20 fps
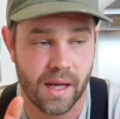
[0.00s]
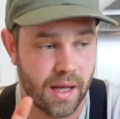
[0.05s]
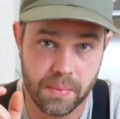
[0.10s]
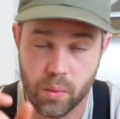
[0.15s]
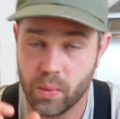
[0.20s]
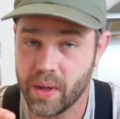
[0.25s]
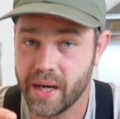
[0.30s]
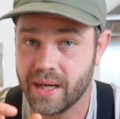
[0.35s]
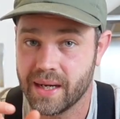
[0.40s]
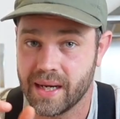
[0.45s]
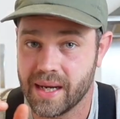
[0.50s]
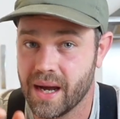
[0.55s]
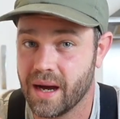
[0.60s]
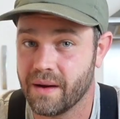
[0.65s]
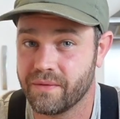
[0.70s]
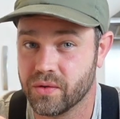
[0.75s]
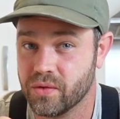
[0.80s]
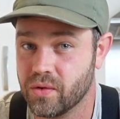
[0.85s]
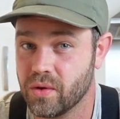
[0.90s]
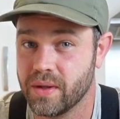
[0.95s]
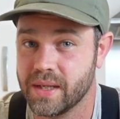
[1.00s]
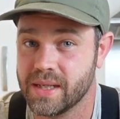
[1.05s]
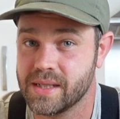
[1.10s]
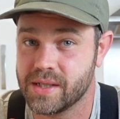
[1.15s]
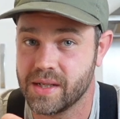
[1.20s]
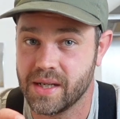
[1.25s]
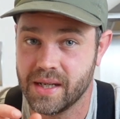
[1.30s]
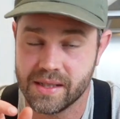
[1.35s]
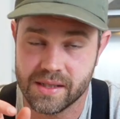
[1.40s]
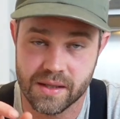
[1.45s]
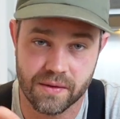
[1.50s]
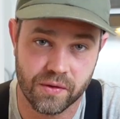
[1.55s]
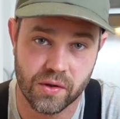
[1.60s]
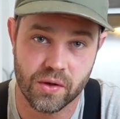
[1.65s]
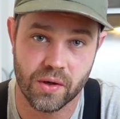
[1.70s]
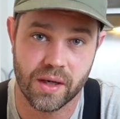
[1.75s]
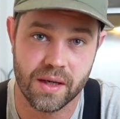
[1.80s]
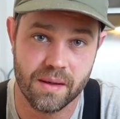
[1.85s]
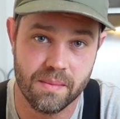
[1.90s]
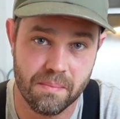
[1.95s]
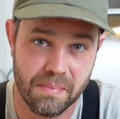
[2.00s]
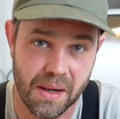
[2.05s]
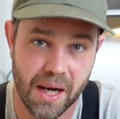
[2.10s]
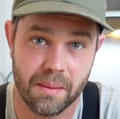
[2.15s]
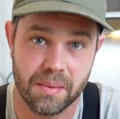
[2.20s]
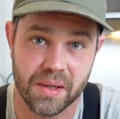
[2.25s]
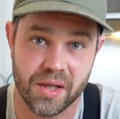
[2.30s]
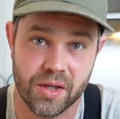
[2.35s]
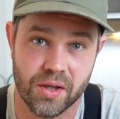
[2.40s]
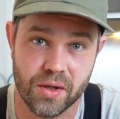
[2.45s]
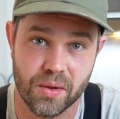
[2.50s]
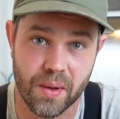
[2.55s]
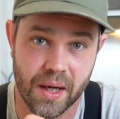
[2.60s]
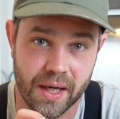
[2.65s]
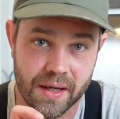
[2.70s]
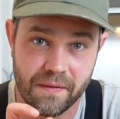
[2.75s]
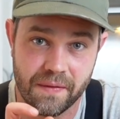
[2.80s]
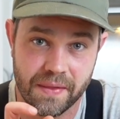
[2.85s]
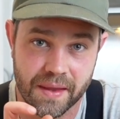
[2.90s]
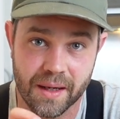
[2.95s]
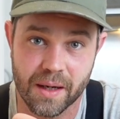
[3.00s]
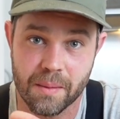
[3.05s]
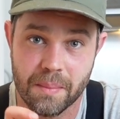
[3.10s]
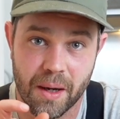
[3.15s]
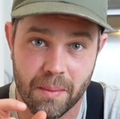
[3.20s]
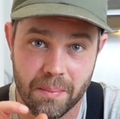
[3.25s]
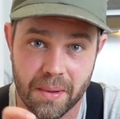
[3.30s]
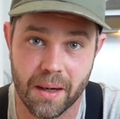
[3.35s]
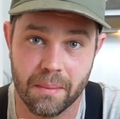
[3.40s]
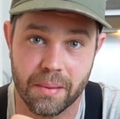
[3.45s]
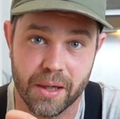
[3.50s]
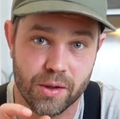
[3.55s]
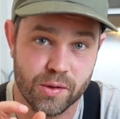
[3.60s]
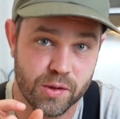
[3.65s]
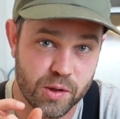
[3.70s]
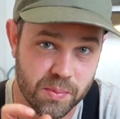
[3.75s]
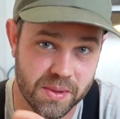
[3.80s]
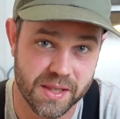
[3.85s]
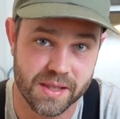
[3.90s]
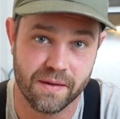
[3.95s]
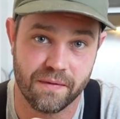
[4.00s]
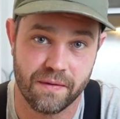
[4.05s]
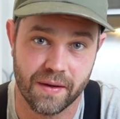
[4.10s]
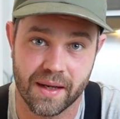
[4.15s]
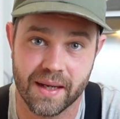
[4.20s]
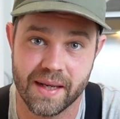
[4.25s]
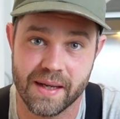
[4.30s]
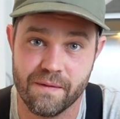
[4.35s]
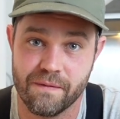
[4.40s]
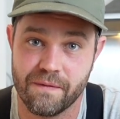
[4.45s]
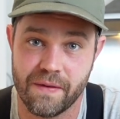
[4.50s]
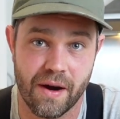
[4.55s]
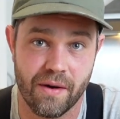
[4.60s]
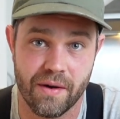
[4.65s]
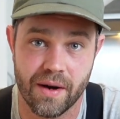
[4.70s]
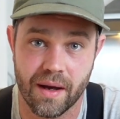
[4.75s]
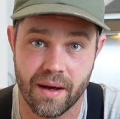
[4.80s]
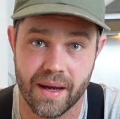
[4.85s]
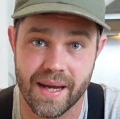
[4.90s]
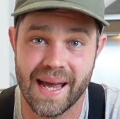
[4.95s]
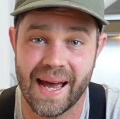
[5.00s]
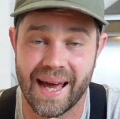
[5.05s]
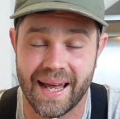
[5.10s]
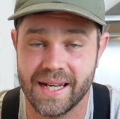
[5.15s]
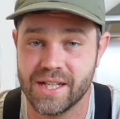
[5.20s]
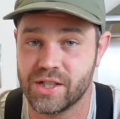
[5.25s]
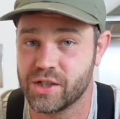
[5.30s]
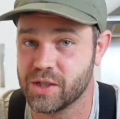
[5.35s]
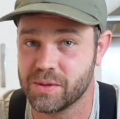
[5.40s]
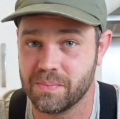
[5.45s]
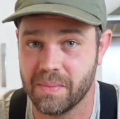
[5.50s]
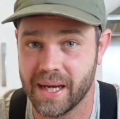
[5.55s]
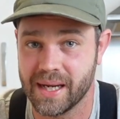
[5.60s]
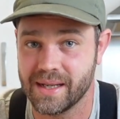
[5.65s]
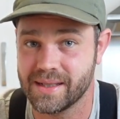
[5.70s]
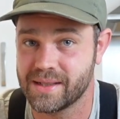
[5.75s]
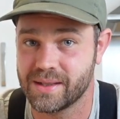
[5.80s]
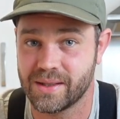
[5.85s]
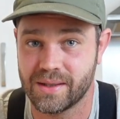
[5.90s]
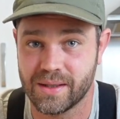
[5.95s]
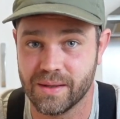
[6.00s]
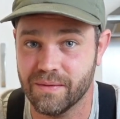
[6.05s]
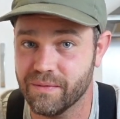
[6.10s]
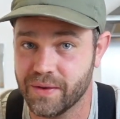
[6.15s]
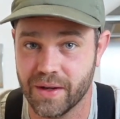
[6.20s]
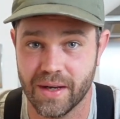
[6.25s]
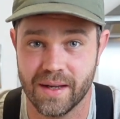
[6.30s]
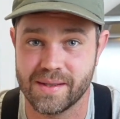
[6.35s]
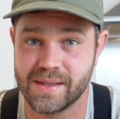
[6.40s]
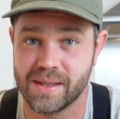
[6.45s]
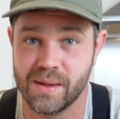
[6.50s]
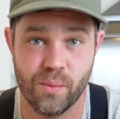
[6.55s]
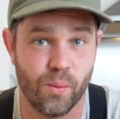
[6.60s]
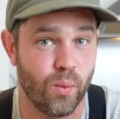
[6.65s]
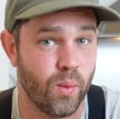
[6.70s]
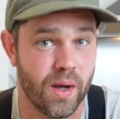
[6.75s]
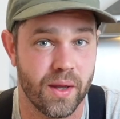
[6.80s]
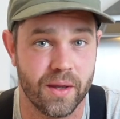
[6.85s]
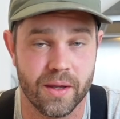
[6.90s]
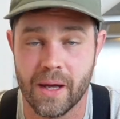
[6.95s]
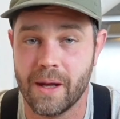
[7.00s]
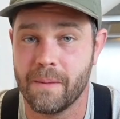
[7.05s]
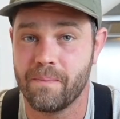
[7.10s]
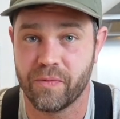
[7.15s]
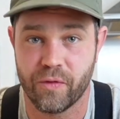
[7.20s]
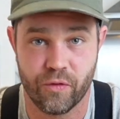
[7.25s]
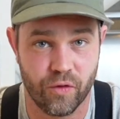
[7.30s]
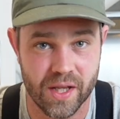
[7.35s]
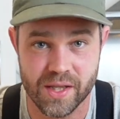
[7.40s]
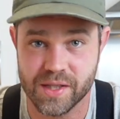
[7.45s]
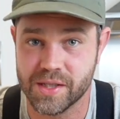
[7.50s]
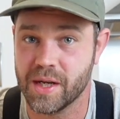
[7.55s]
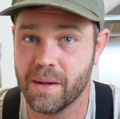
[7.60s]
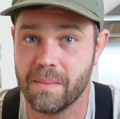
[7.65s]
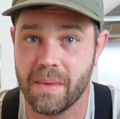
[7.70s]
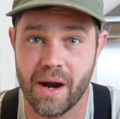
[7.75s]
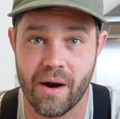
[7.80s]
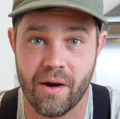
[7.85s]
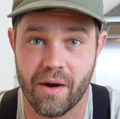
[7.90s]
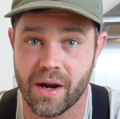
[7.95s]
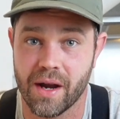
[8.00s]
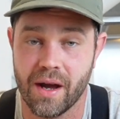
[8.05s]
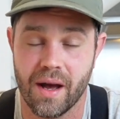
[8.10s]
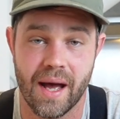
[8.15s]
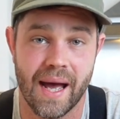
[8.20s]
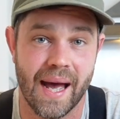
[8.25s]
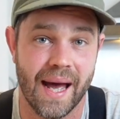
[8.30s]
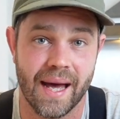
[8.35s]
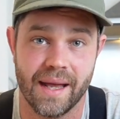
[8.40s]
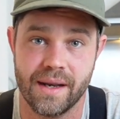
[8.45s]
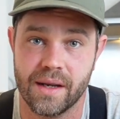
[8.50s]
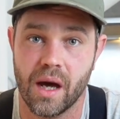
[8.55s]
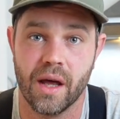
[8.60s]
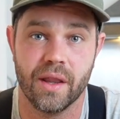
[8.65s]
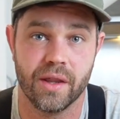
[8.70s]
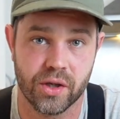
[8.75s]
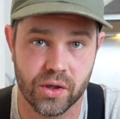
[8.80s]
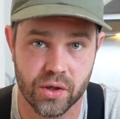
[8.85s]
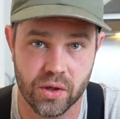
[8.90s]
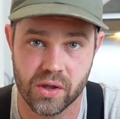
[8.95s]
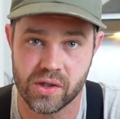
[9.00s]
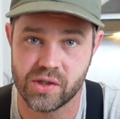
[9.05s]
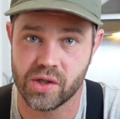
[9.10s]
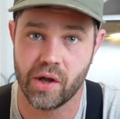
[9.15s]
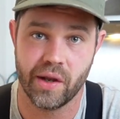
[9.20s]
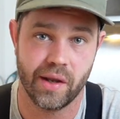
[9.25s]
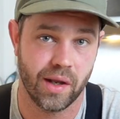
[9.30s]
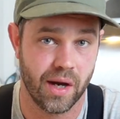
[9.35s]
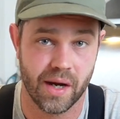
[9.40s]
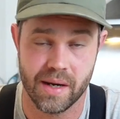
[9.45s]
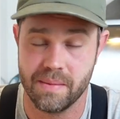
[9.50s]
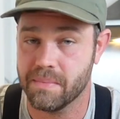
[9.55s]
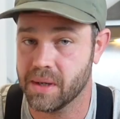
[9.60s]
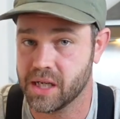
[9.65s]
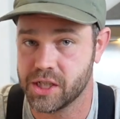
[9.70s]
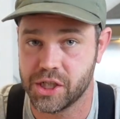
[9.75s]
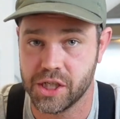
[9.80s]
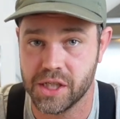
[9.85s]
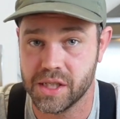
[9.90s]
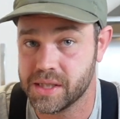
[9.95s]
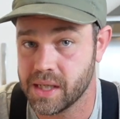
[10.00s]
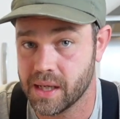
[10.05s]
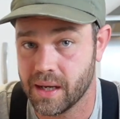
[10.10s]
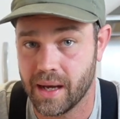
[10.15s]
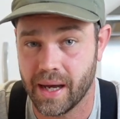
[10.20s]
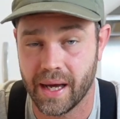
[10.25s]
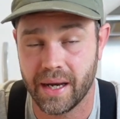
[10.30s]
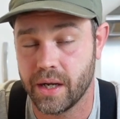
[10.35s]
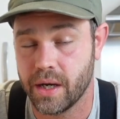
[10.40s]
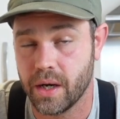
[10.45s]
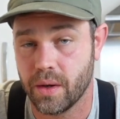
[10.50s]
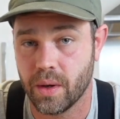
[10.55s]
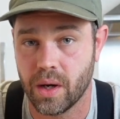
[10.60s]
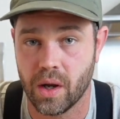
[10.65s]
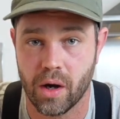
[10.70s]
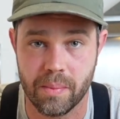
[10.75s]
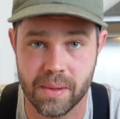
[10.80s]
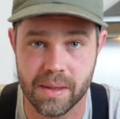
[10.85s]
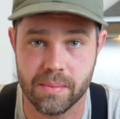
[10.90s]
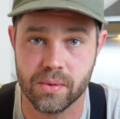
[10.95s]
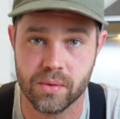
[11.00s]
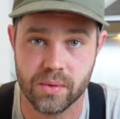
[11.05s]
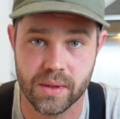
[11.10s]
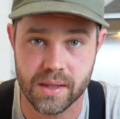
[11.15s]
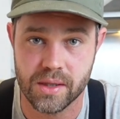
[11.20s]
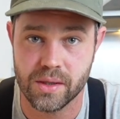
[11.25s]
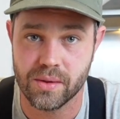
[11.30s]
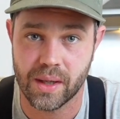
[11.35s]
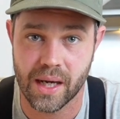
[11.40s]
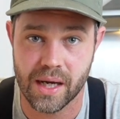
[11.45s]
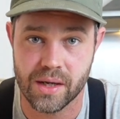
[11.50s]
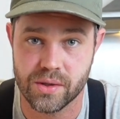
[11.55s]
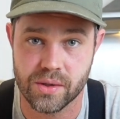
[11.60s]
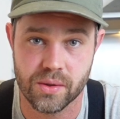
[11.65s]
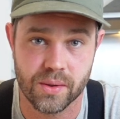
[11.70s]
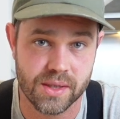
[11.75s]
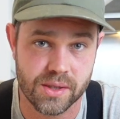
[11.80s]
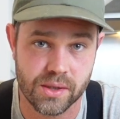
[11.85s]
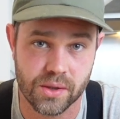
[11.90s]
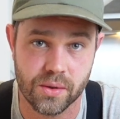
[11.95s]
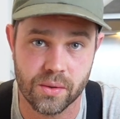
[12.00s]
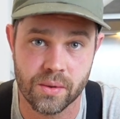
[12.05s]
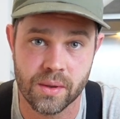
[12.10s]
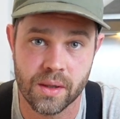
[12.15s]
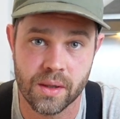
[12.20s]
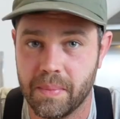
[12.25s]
But weirdly, after all these years of cooking barbecue, I think about barbecue specifically in Fahrenheit. And it just makes conversing with friends in America and other cooks online much easier. And I know a lot of people in the UK do it too.